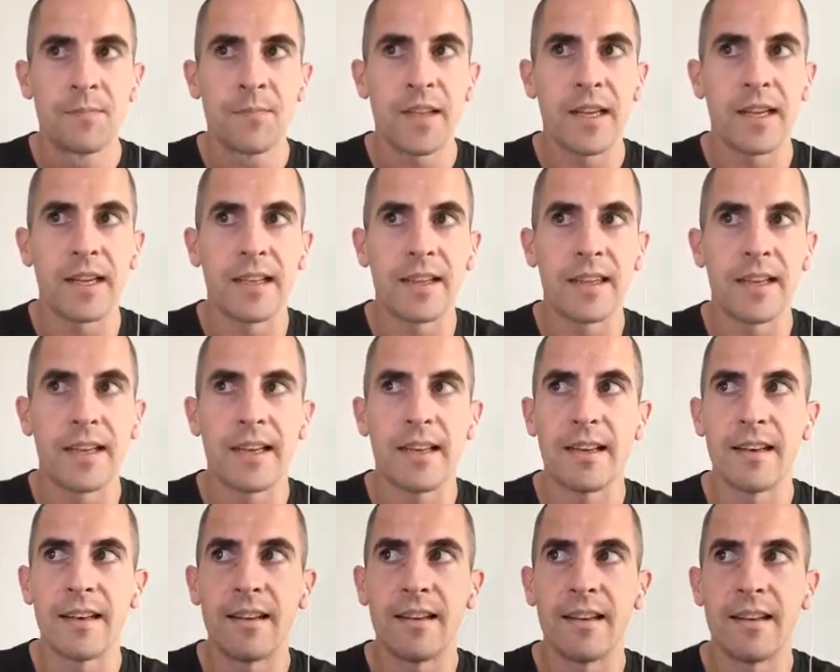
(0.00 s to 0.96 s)
And
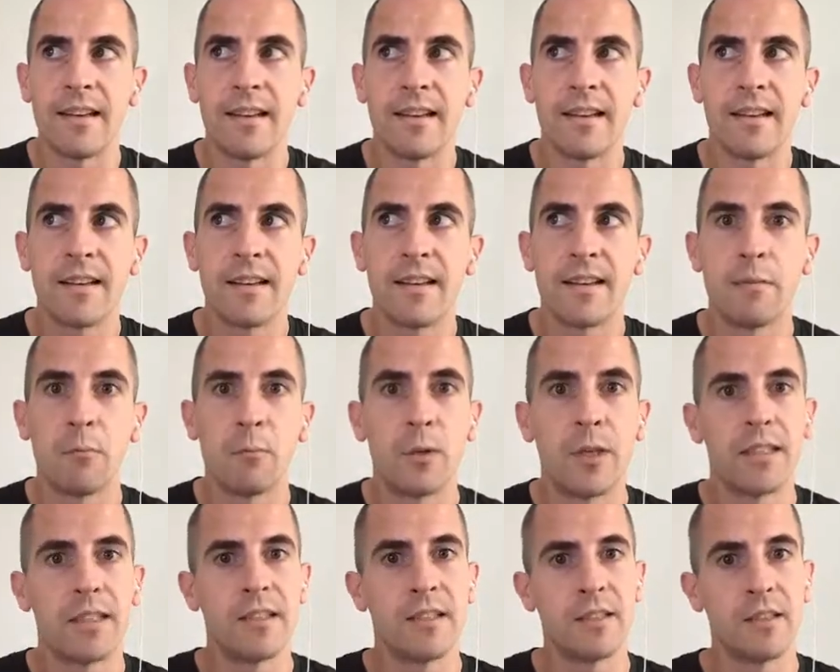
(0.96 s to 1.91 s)
then we
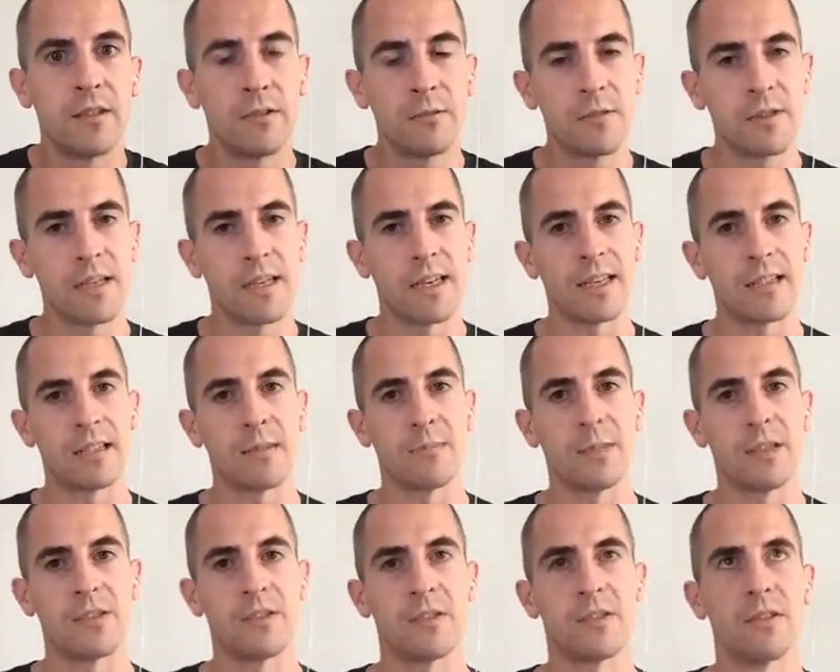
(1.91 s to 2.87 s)
can use that to
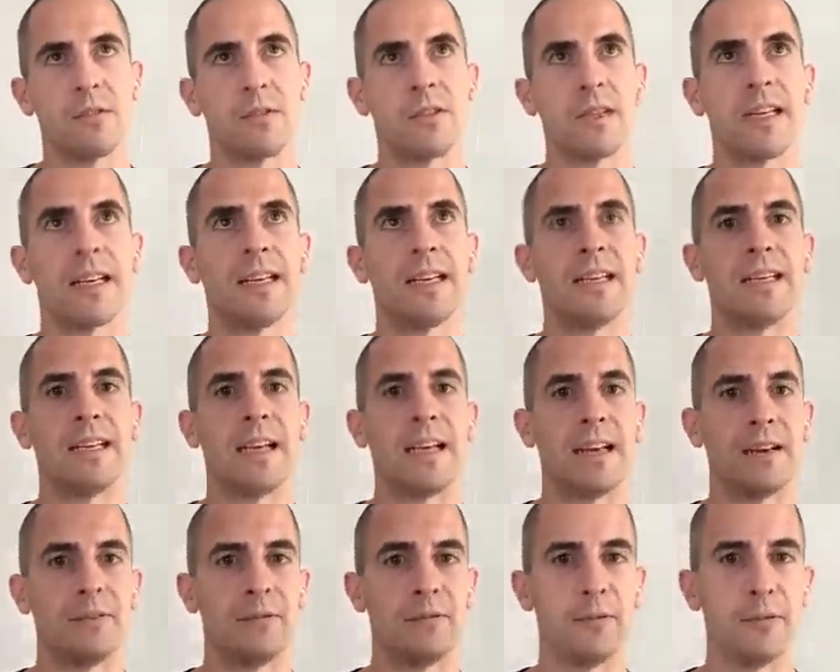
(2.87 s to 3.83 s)
make sure that we're getting
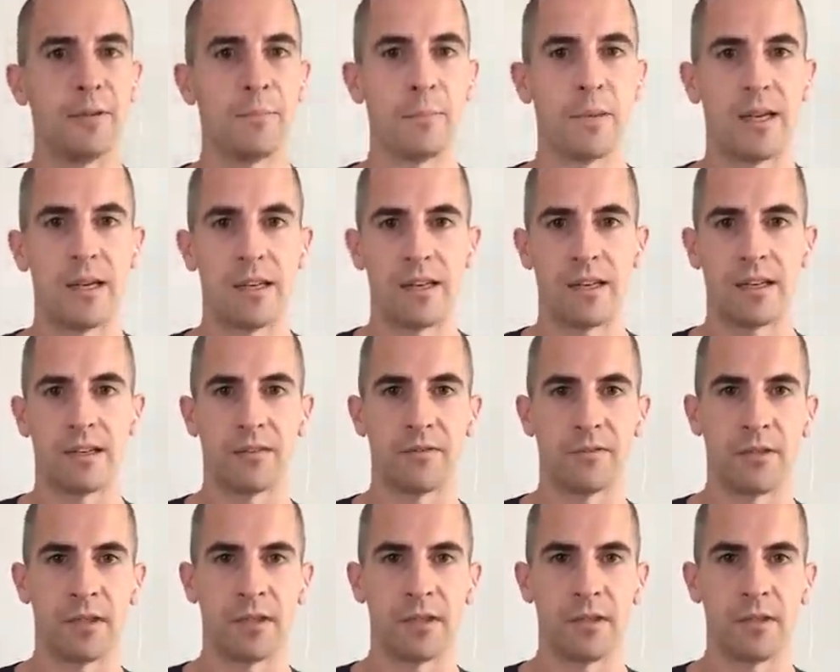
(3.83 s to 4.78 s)
every part of
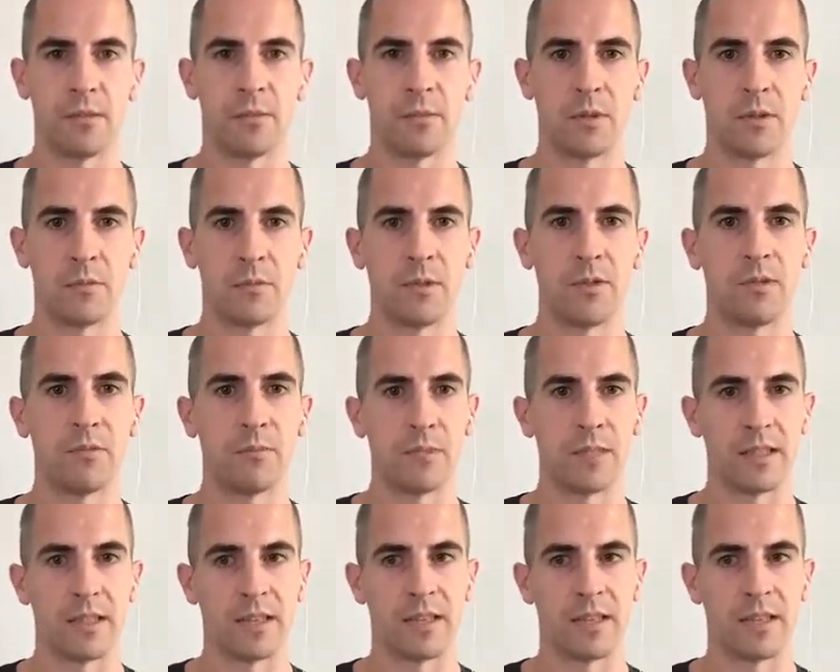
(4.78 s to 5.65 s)
the human movement